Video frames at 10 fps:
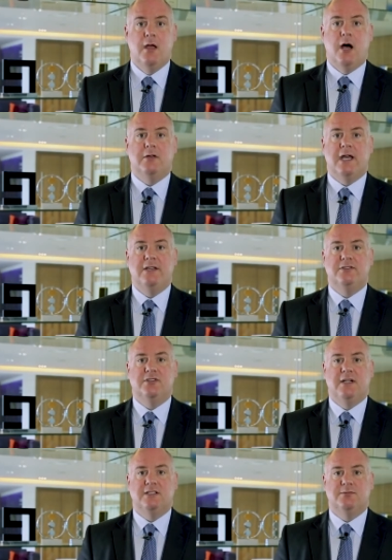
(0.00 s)
Okay,
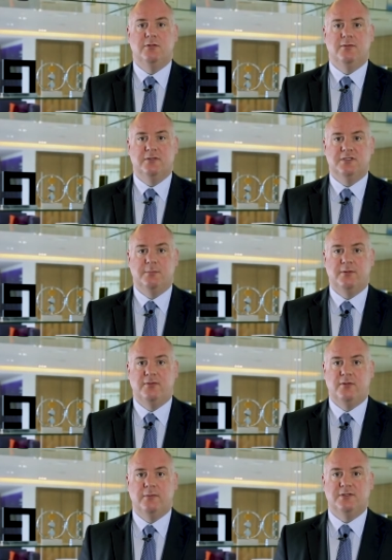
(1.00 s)
so let's move on to the
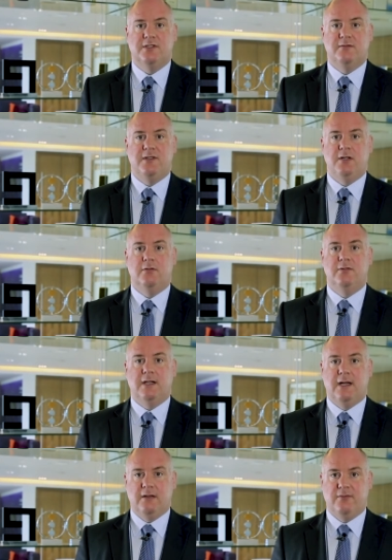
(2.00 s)
performance of the
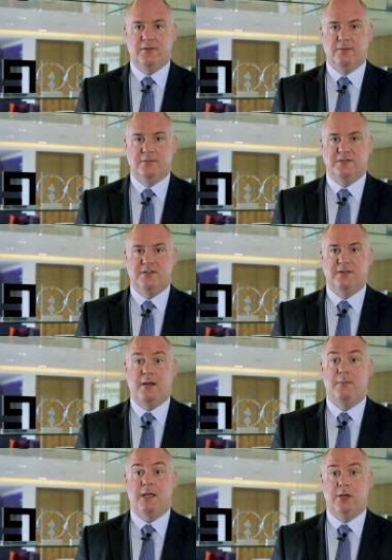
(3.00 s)
underlying funds
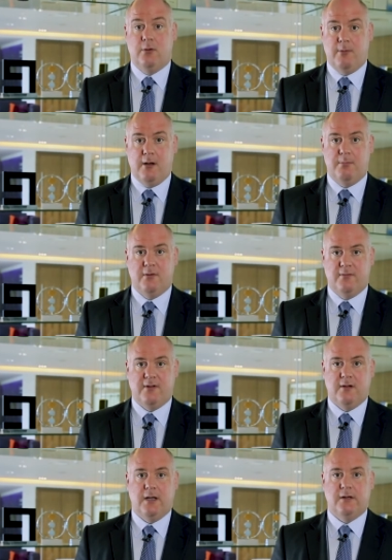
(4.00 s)
that make up our
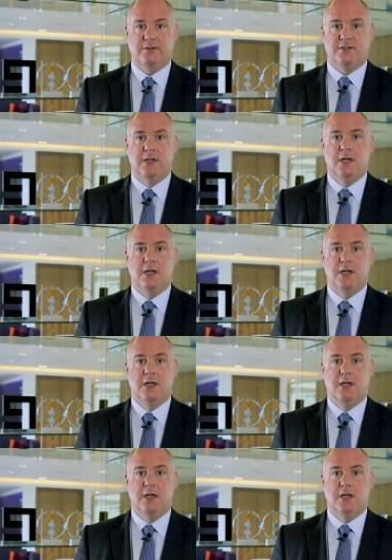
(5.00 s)
portfolios.